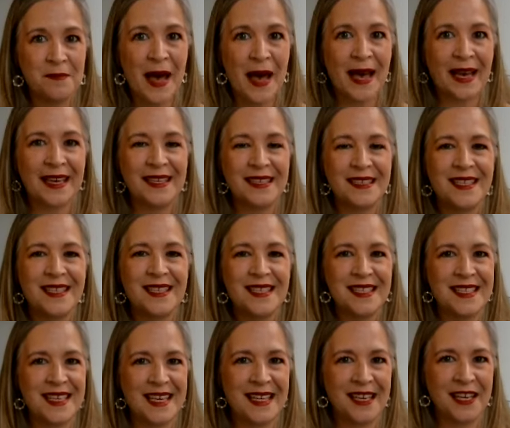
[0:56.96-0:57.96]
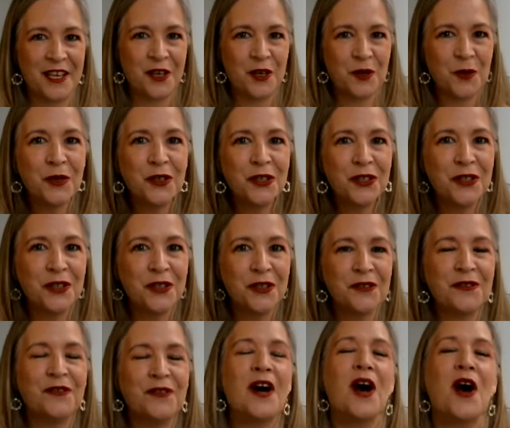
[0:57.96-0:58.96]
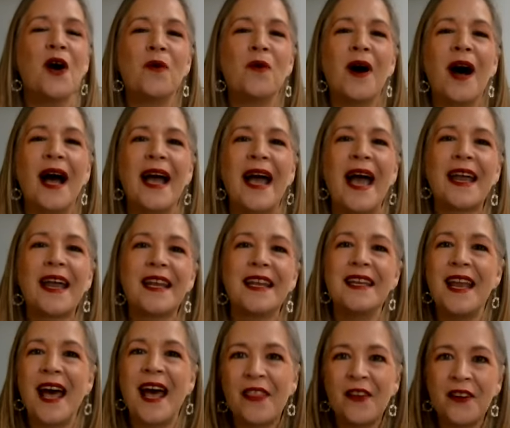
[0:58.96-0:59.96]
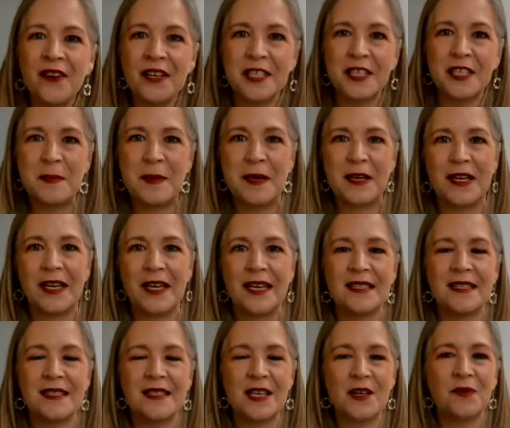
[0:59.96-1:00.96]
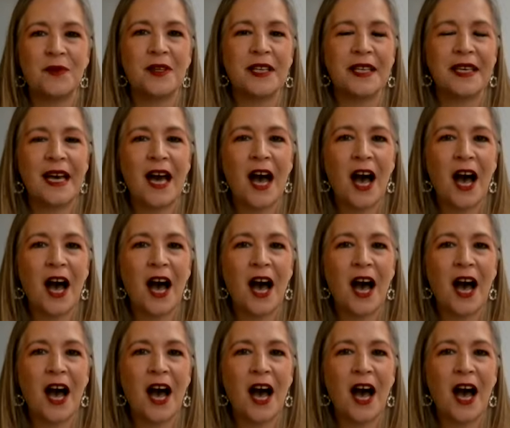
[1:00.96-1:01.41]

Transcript: back into the dating groove. Well, I had another experience that really